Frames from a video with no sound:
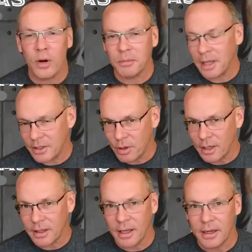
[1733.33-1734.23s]
And I'm glad you
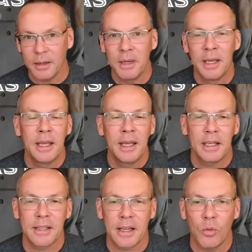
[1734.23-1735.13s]
brought that up,
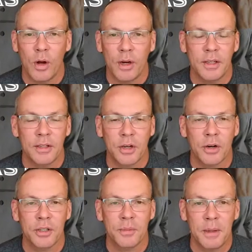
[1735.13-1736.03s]
because I don't want to
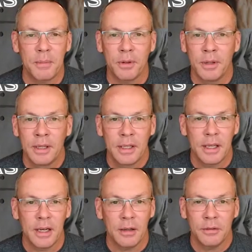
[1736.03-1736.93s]
discourage people.
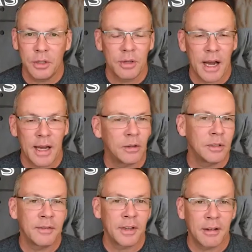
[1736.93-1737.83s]
You know, you and I
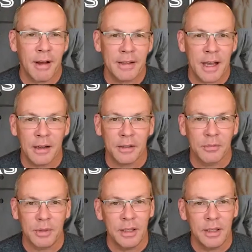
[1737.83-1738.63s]
don't live in a glass house.